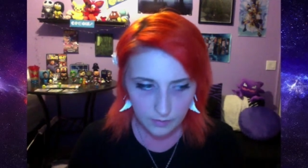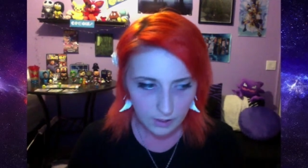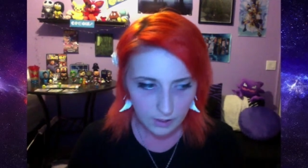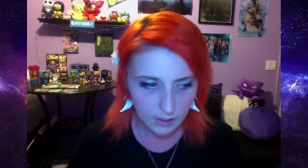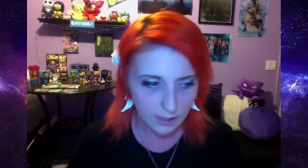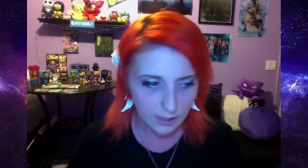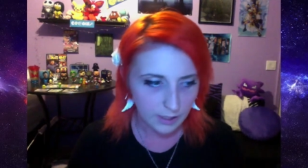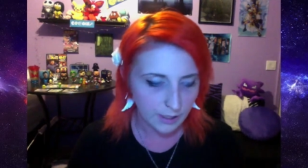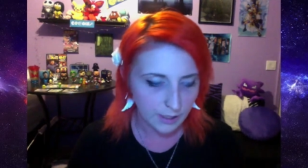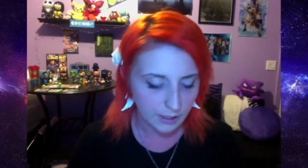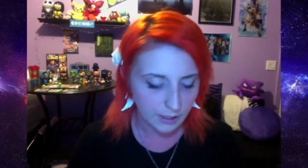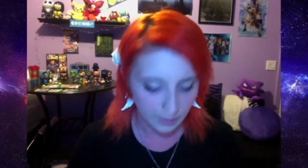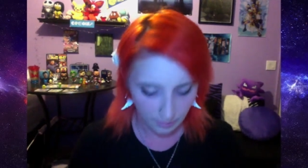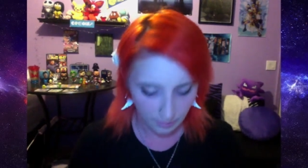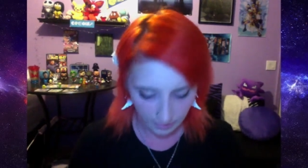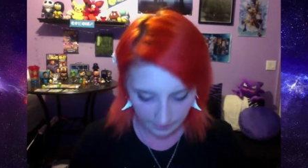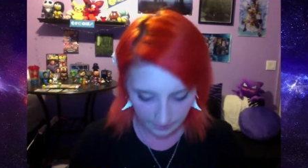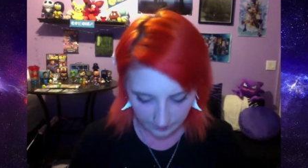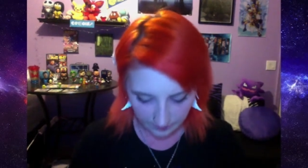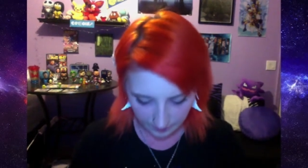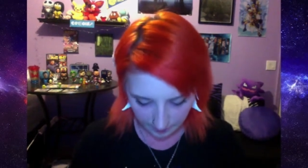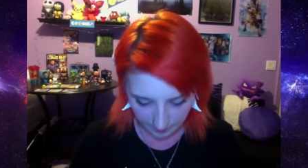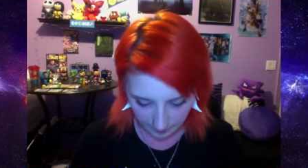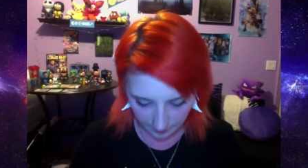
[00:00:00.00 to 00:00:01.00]
you know,
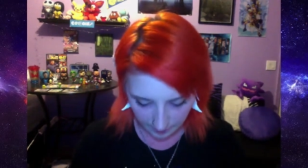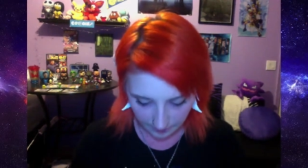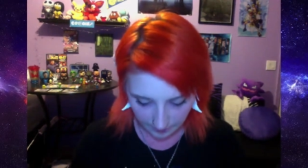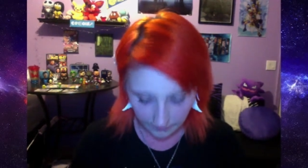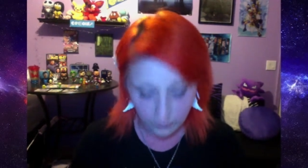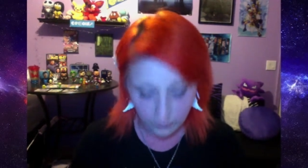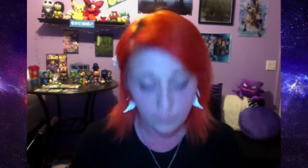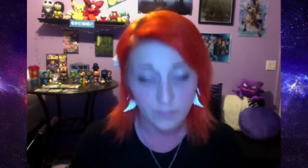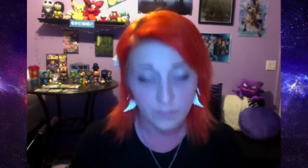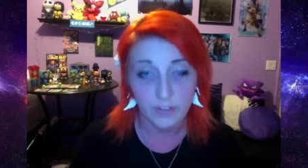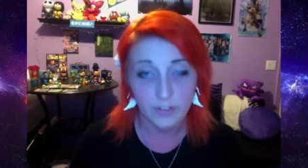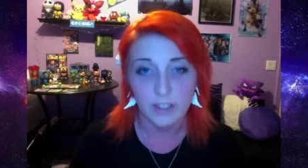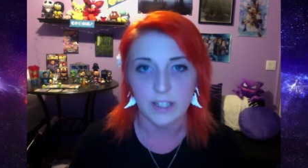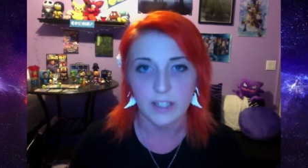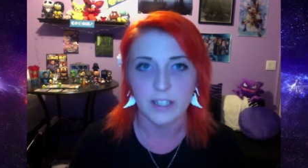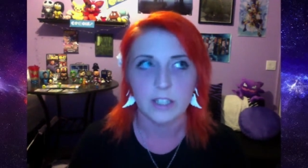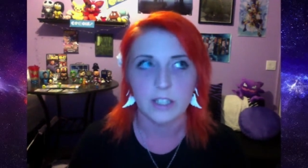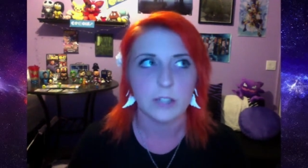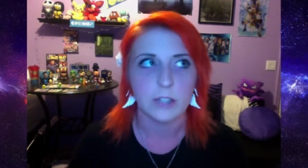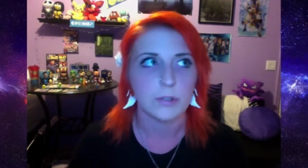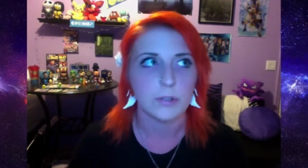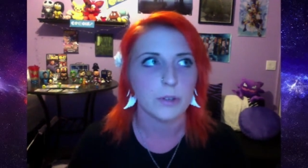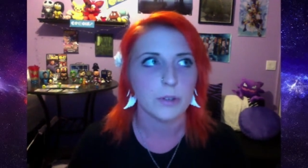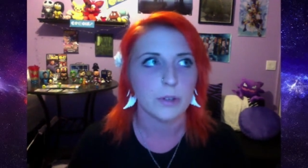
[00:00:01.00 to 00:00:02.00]
if you feel
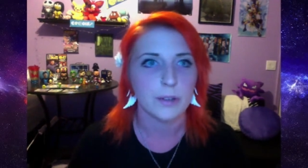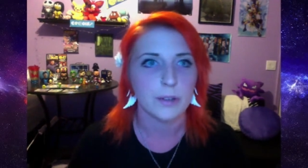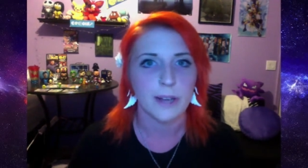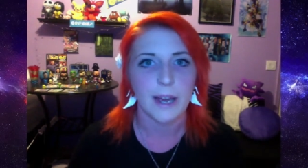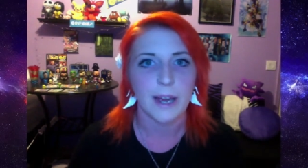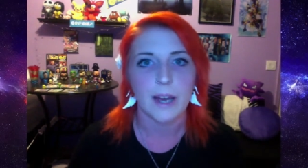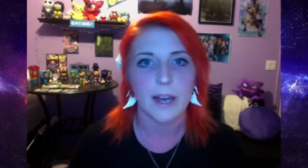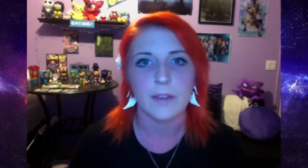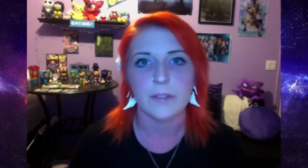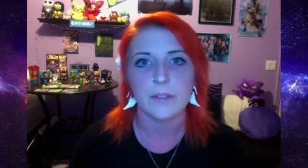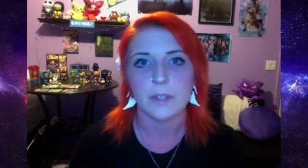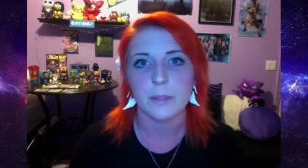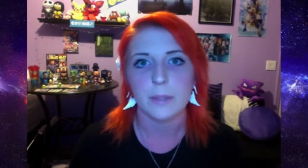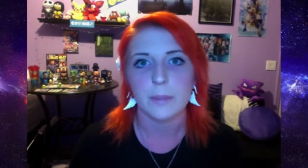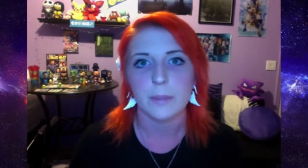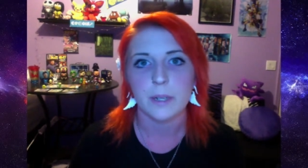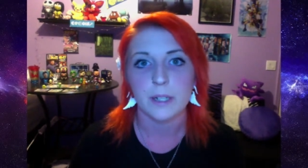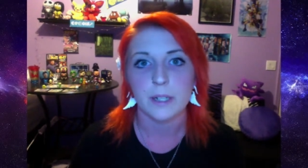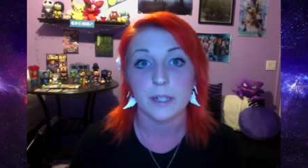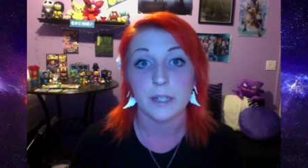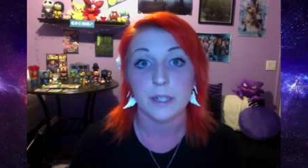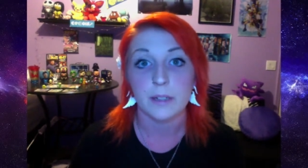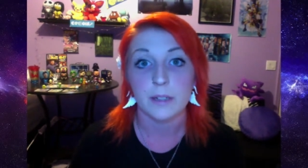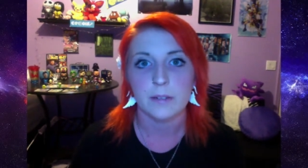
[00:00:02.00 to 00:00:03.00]
like you don't have
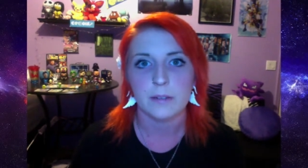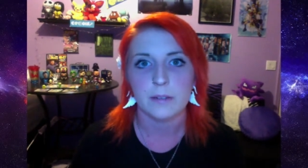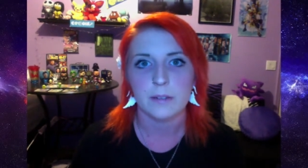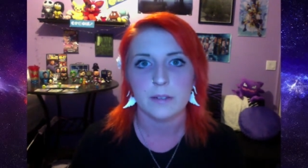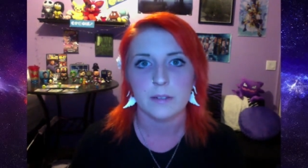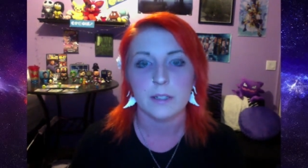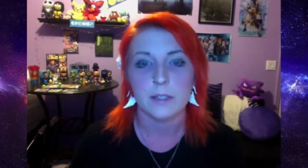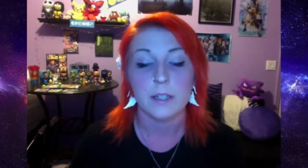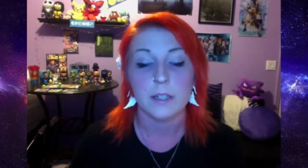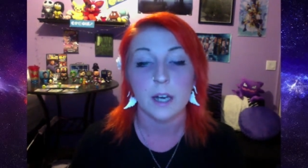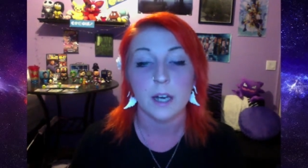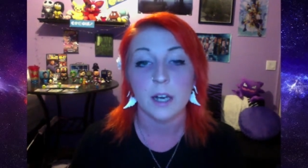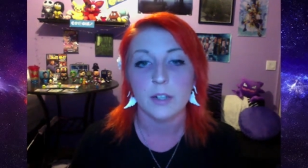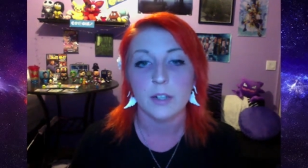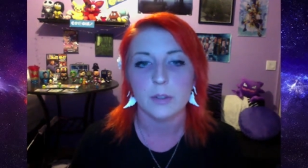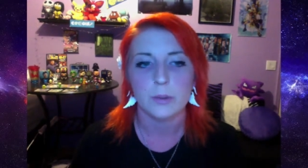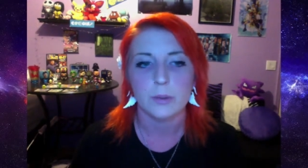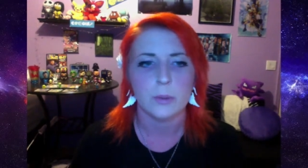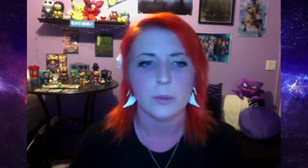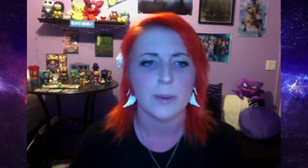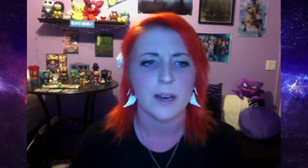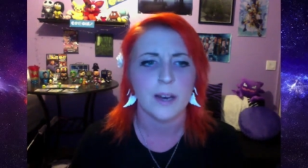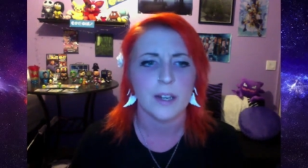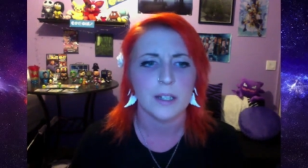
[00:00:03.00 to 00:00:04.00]
anybody to talk
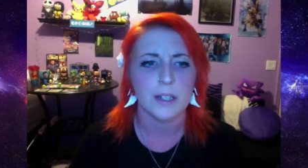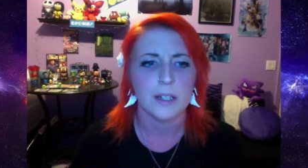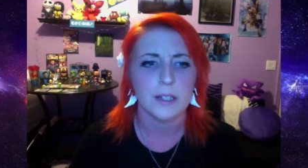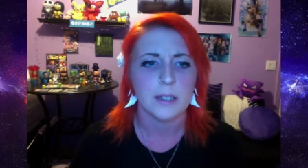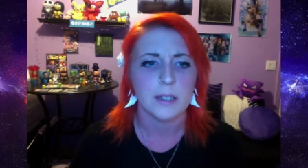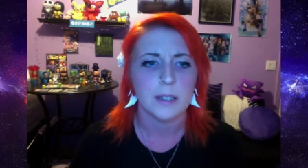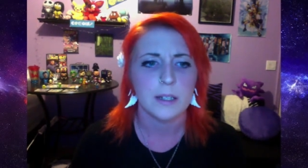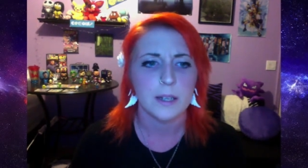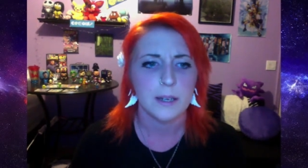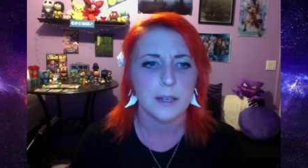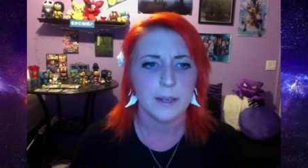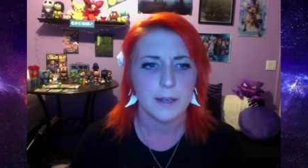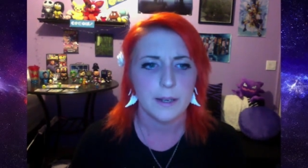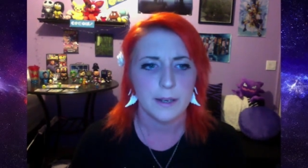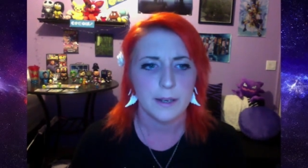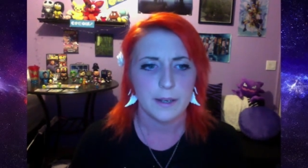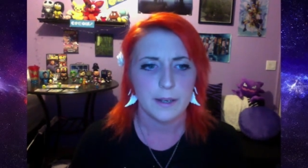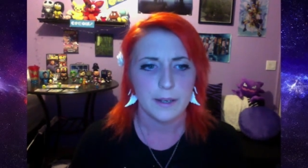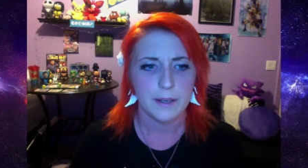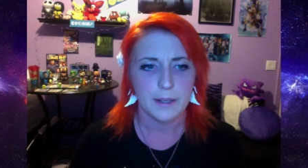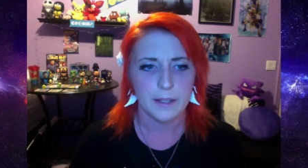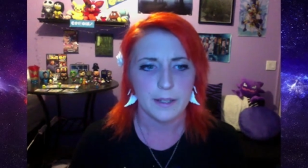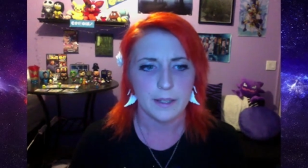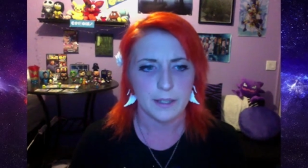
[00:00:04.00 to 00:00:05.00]
to about it,
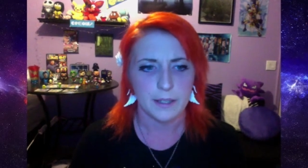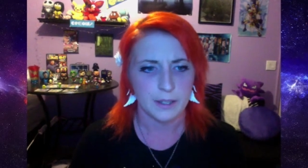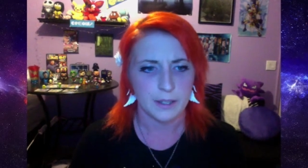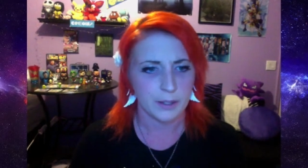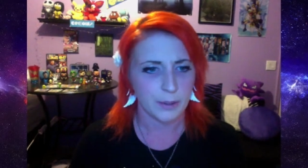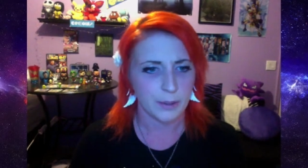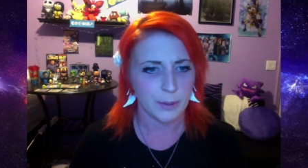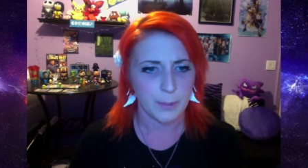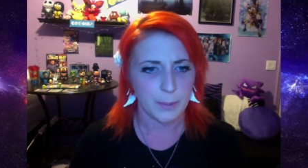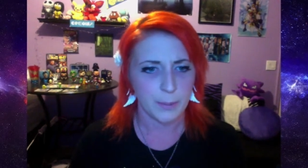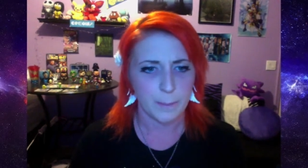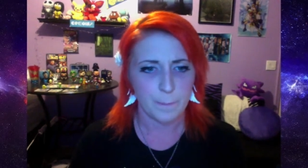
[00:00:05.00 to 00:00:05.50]
you know,